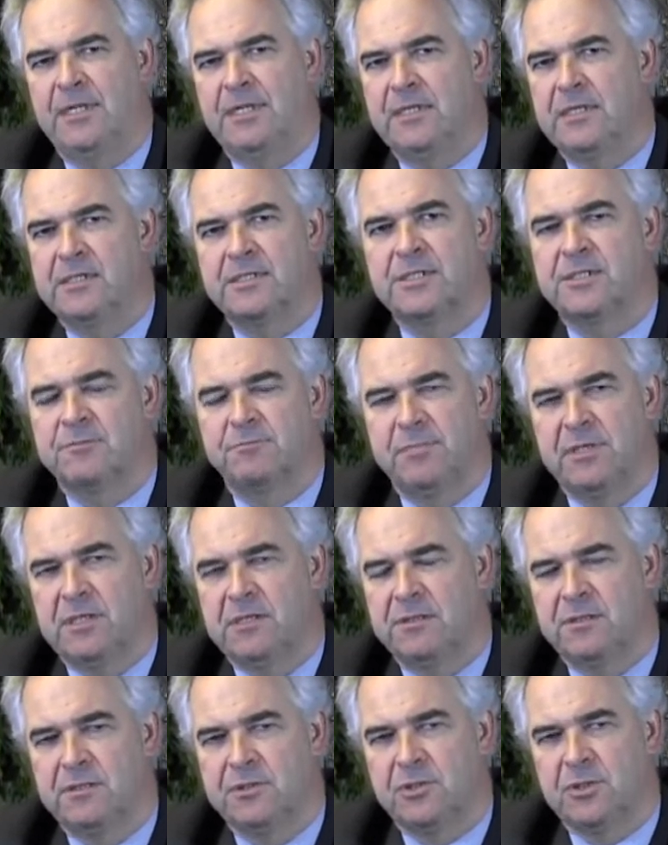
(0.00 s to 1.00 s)
it is to be
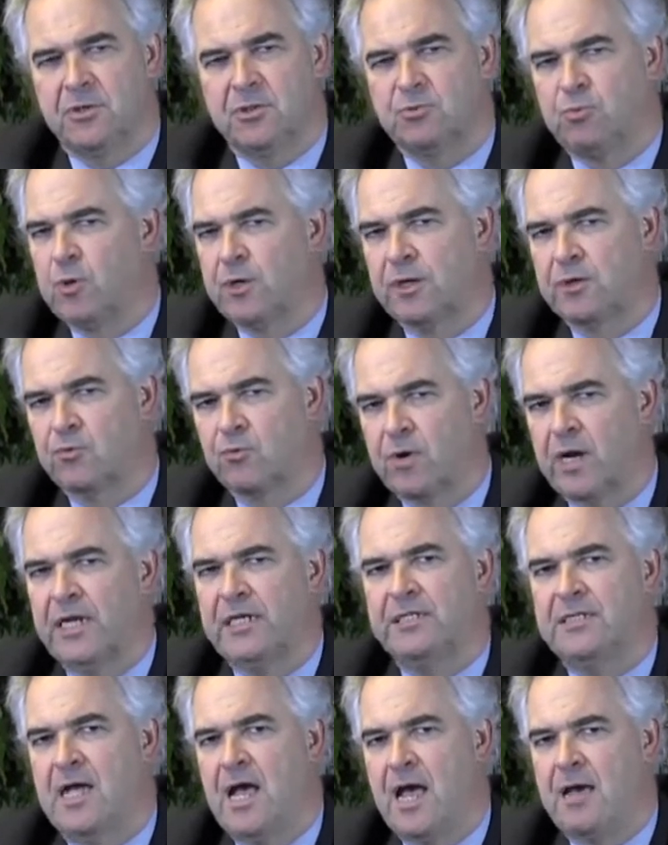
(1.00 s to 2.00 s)
in the church. What a
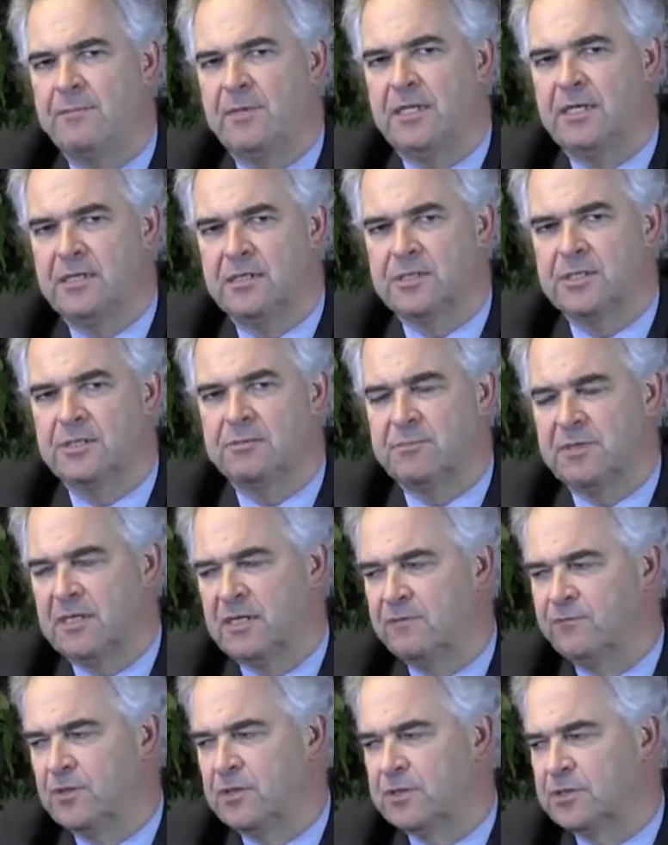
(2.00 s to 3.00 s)
great time it is to be
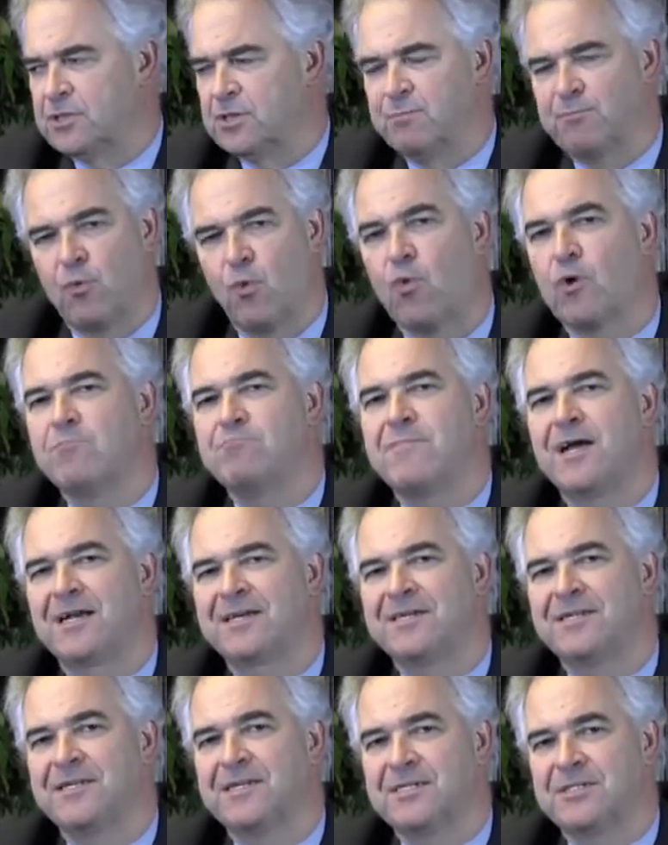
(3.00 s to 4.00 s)
given a support
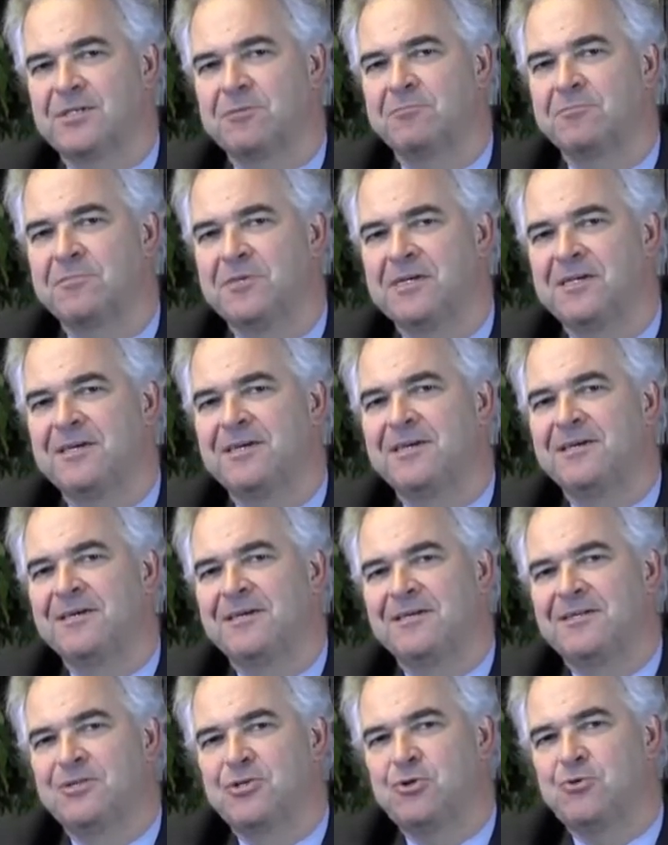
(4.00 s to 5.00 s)
mechanism
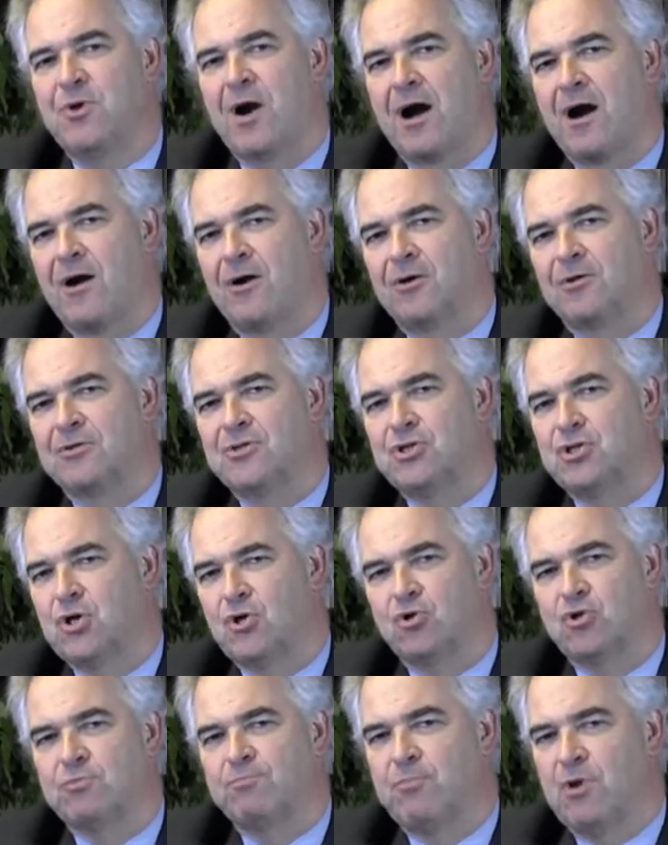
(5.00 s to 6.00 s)
to our
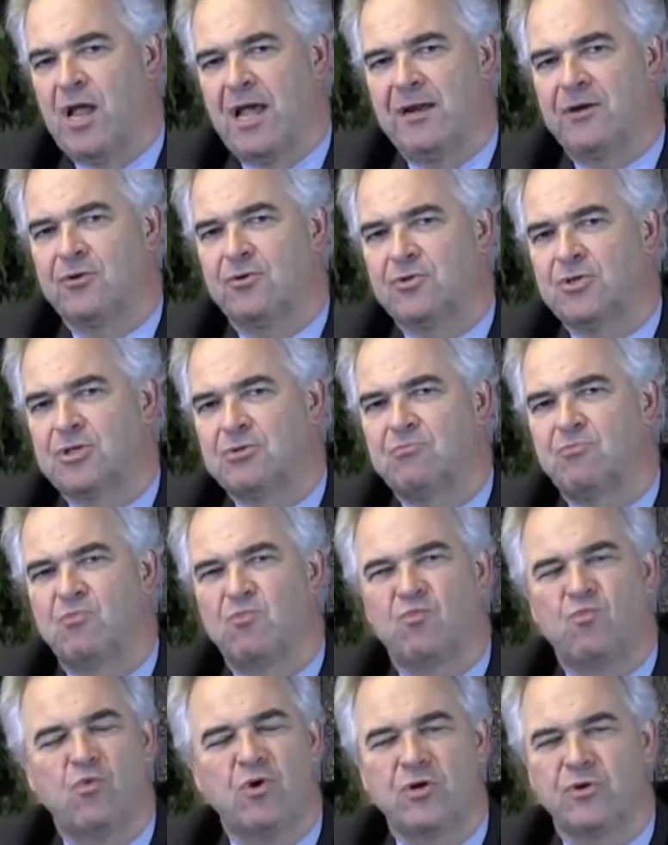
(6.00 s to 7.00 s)
church planners.
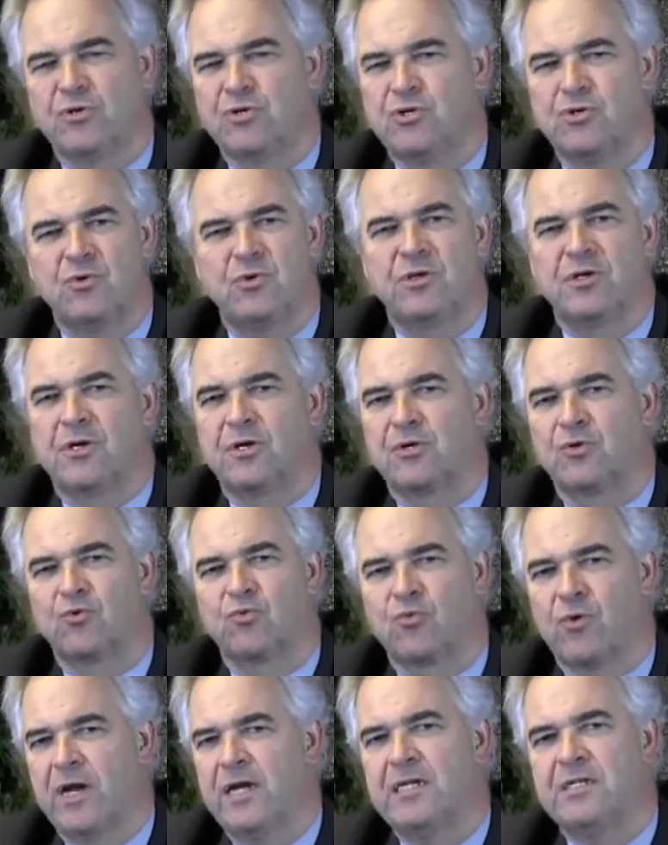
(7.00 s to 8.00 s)
We're doing a
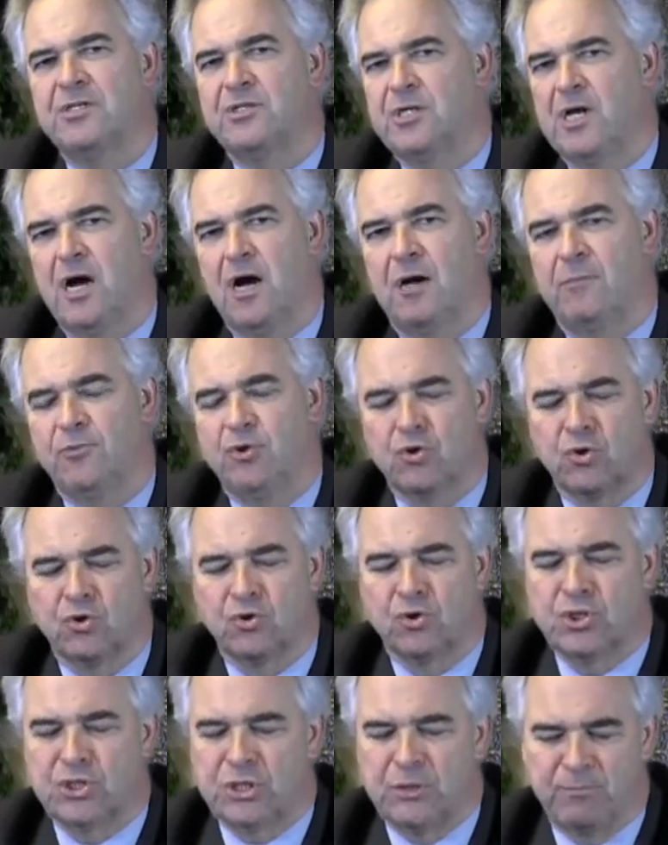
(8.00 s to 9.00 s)
great job.
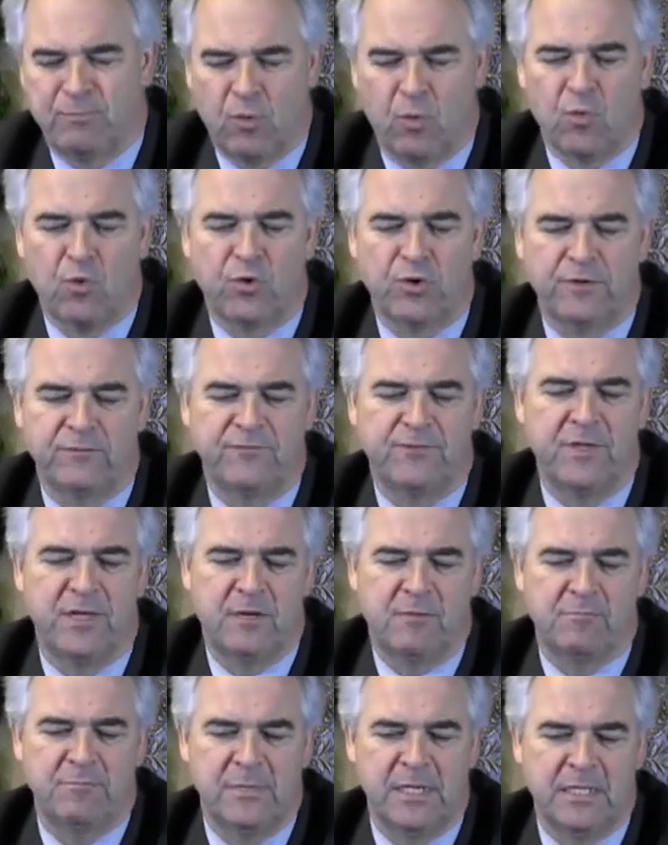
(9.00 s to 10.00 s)
Your support of
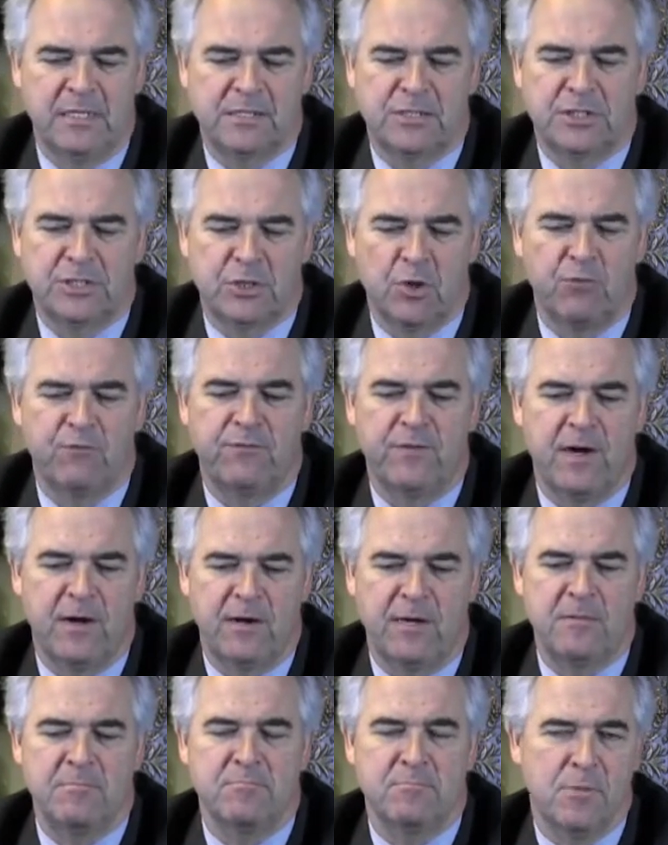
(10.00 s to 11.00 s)
them means so
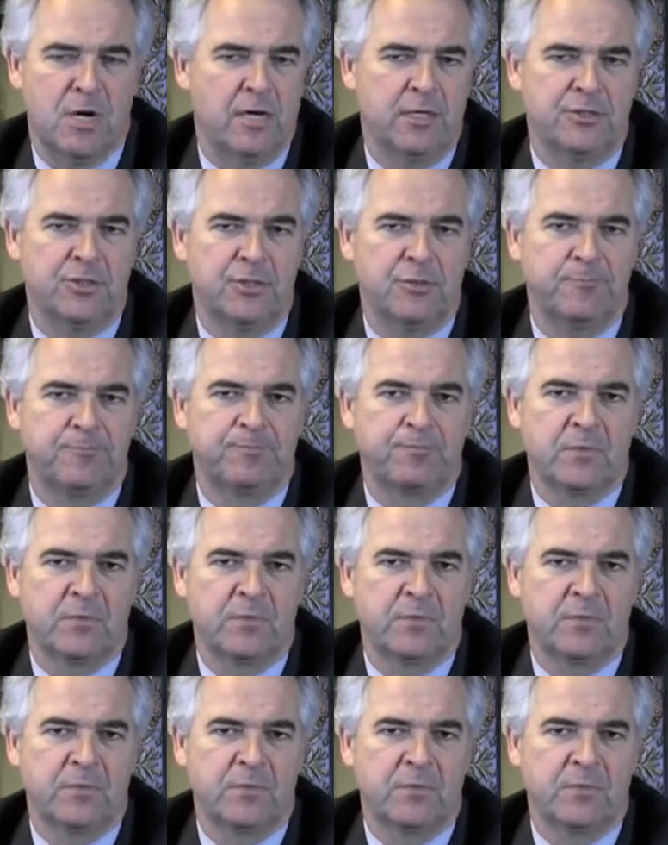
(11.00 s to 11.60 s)
very much.